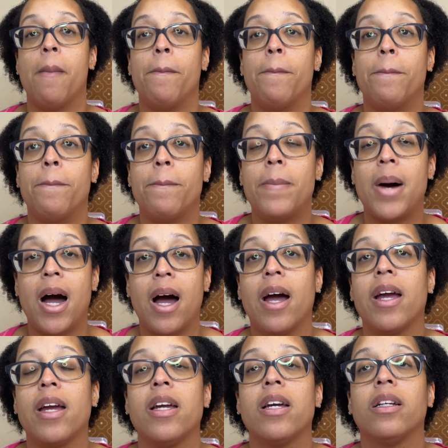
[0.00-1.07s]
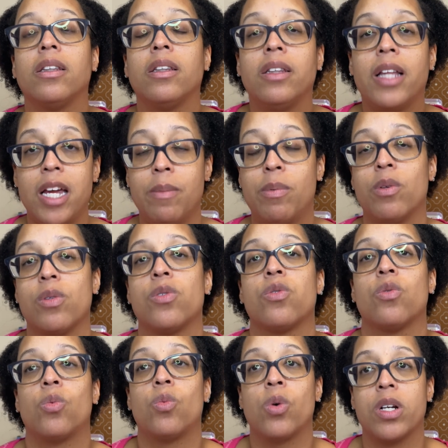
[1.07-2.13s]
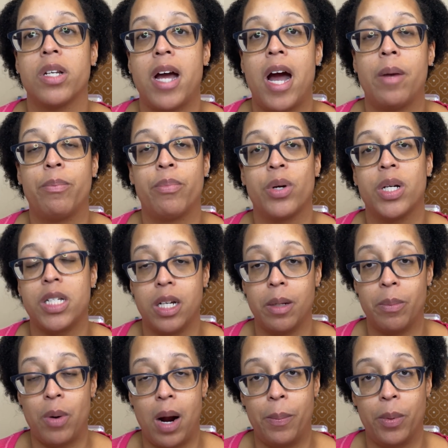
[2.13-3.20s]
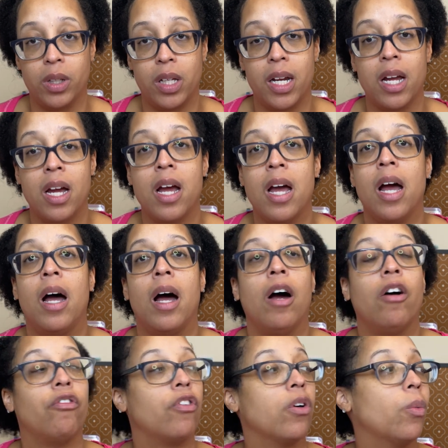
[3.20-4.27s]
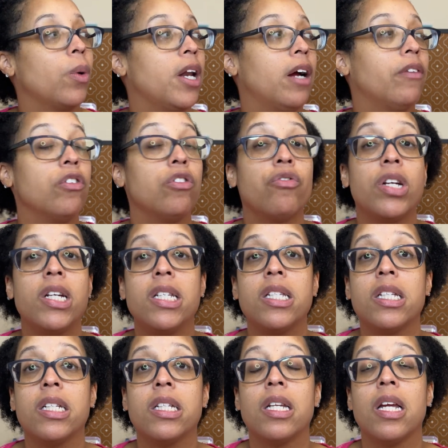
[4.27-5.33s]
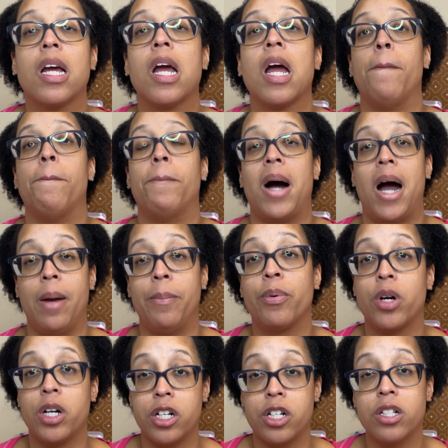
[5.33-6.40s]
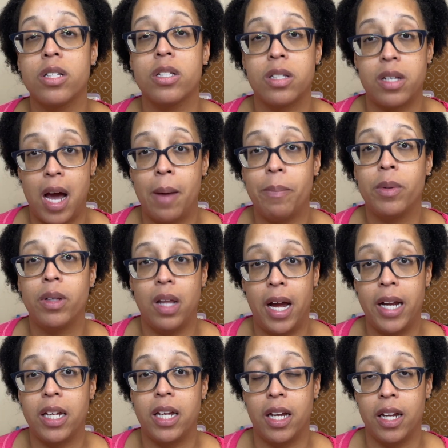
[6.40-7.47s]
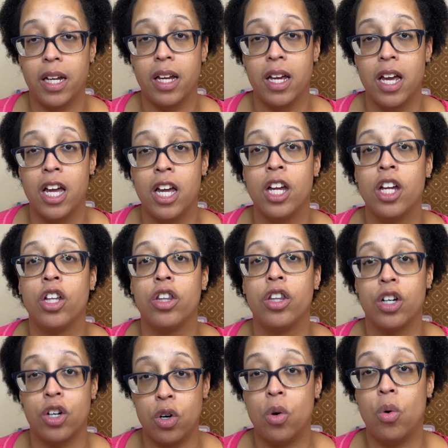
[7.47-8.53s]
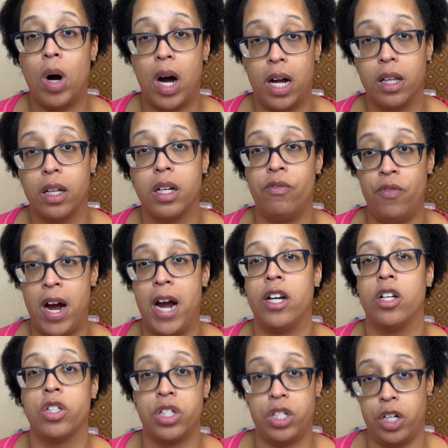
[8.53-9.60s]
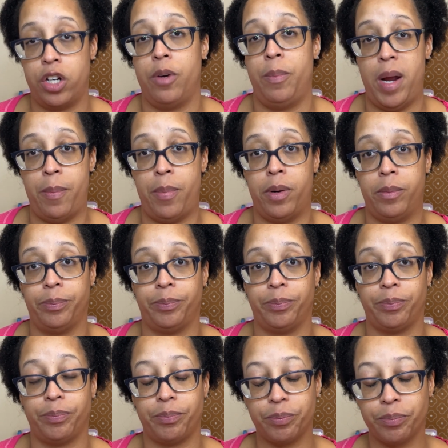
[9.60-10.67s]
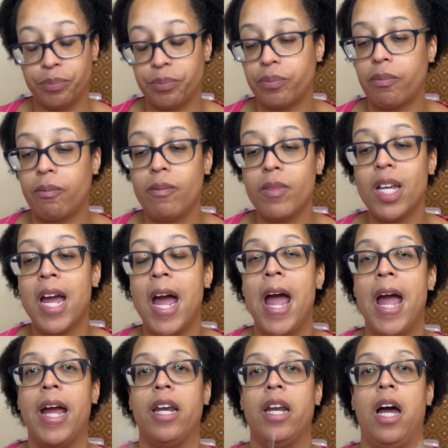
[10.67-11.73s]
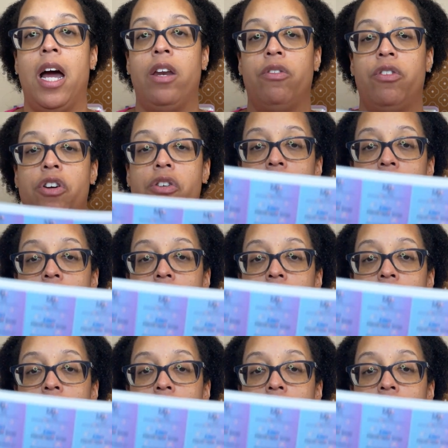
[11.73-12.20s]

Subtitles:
my labels were not printing properly. For whatever reason, my printer stopped liking the koala vinyl sticker paper. And I don't know